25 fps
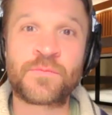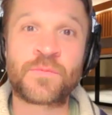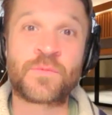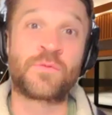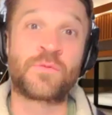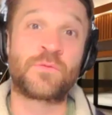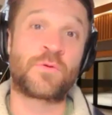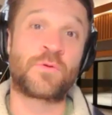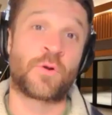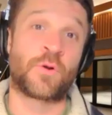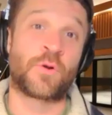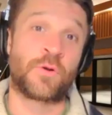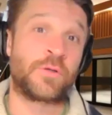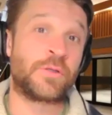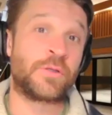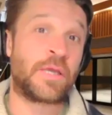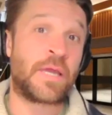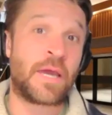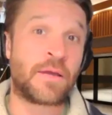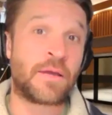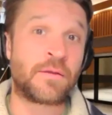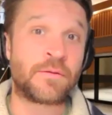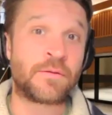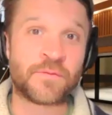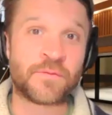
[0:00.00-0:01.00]
currently,
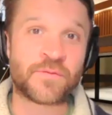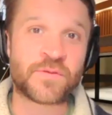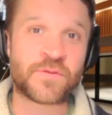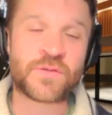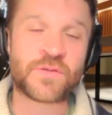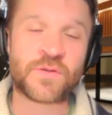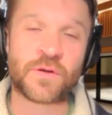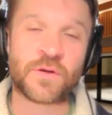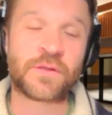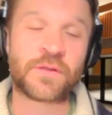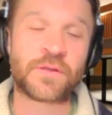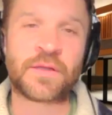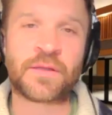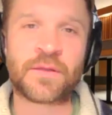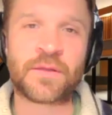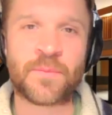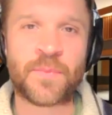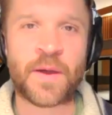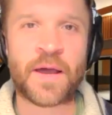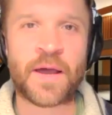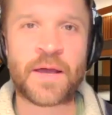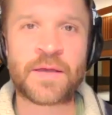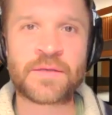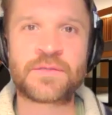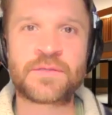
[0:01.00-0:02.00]
and certainly in the
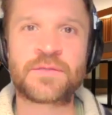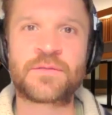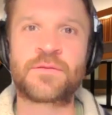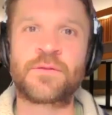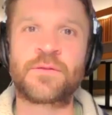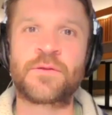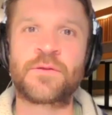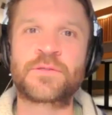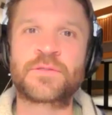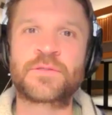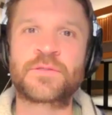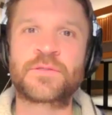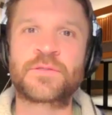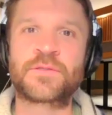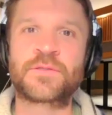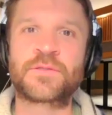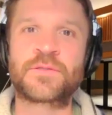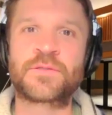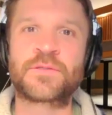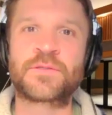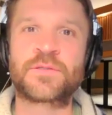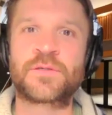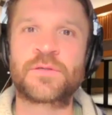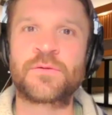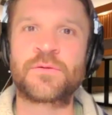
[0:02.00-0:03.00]
past, look
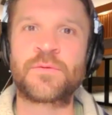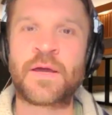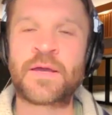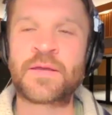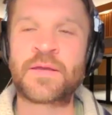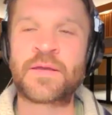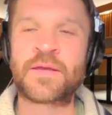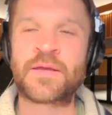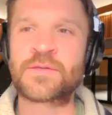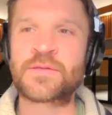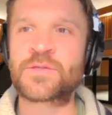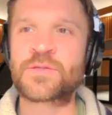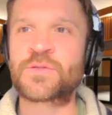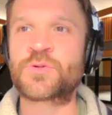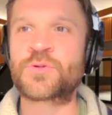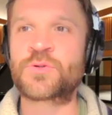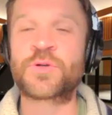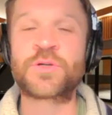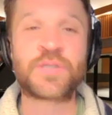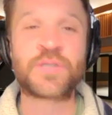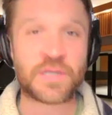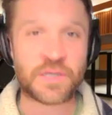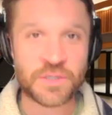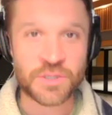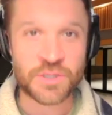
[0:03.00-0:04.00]
to as
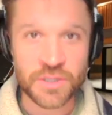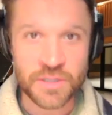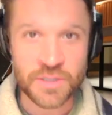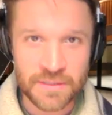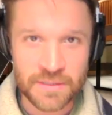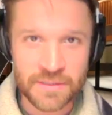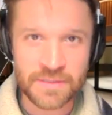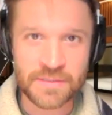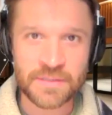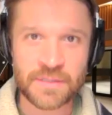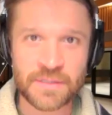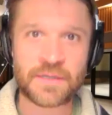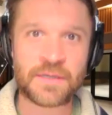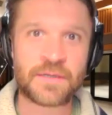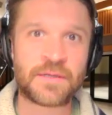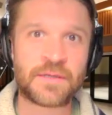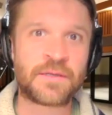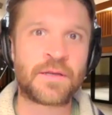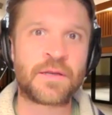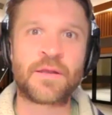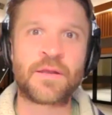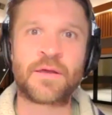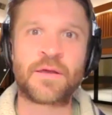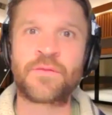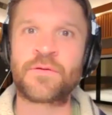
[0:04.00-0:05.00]
traditions
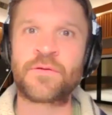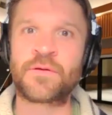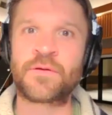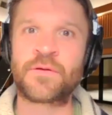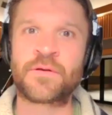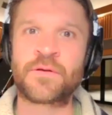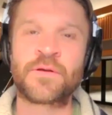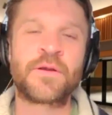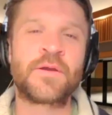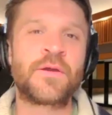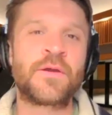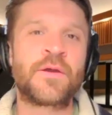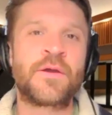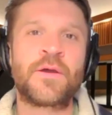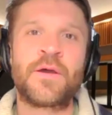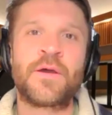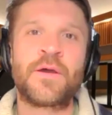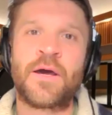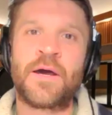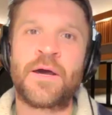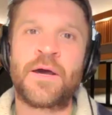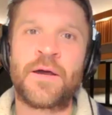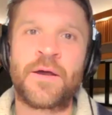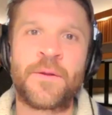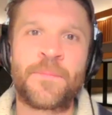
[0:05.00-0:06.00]
in another
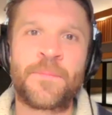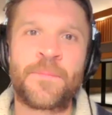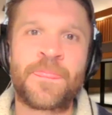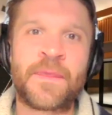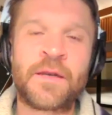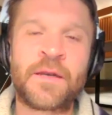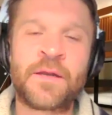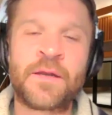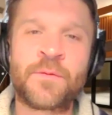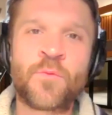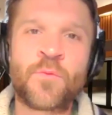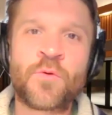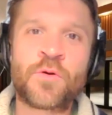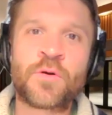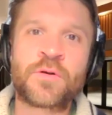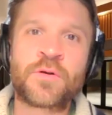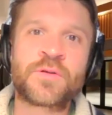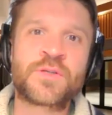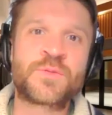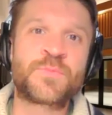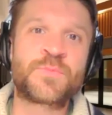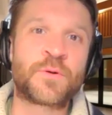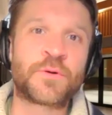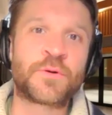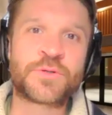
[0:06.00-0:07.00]
in a more
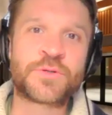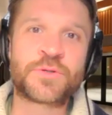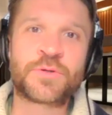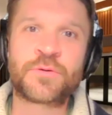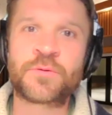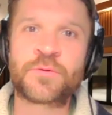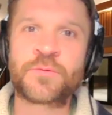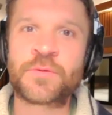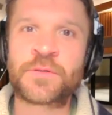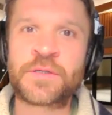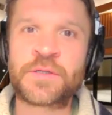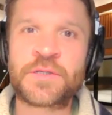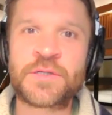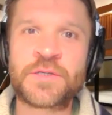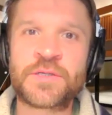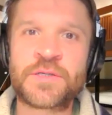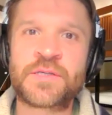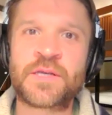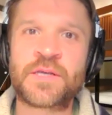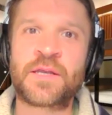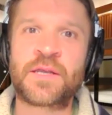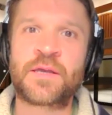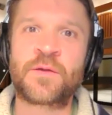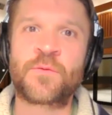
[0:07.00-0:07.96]
spiritual religious setting